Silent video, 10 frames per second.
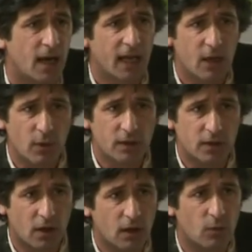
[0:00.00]
And I
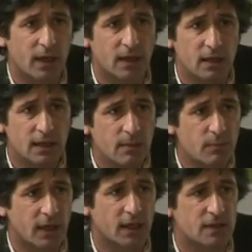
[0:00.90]
want Galway,
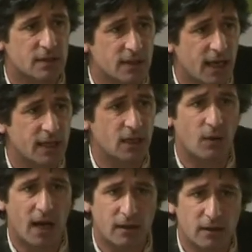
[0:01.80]
Limerick,
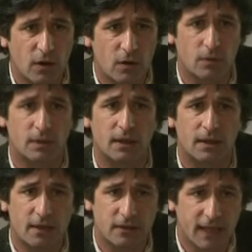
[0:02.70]
Sligo, Athlone,
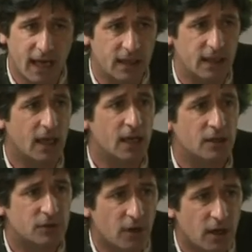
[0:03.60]
Letterkenny,
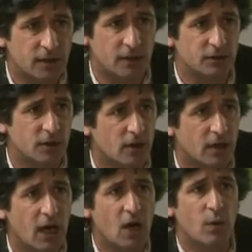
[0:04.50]
Drogheda and
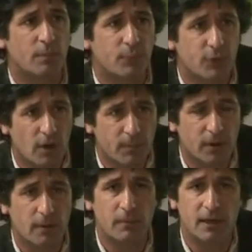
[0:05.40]
Dock with
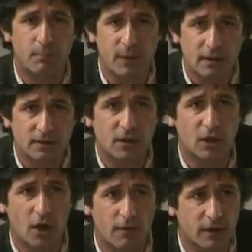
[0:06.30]
properly built,
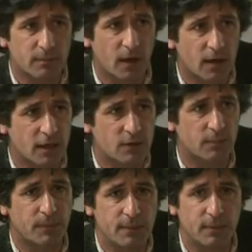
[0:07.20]
covered markets
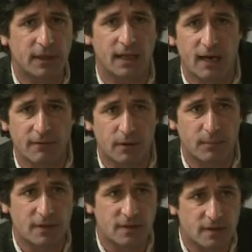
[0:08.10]
where people can have their
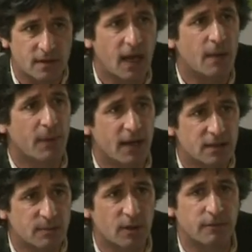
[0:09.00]
businesses,
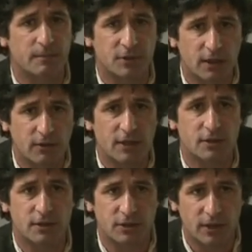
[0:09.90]
pass them on from
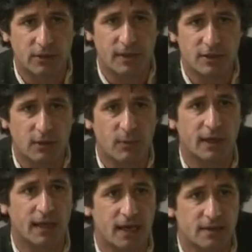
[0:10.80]
generation to generation, and we
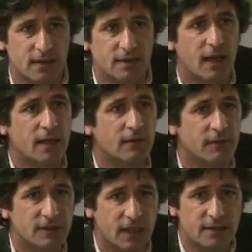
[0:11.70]
can access the
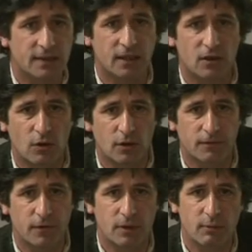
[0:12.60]
fantastic and local
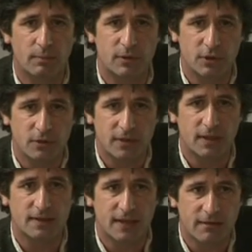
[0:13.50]
food that we produce
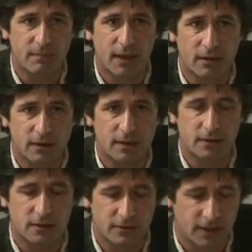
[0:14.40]
in a safe manner in this
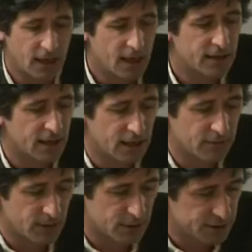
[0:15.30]
country. Thank you
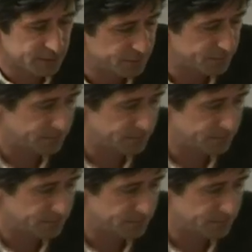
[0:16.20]
very much.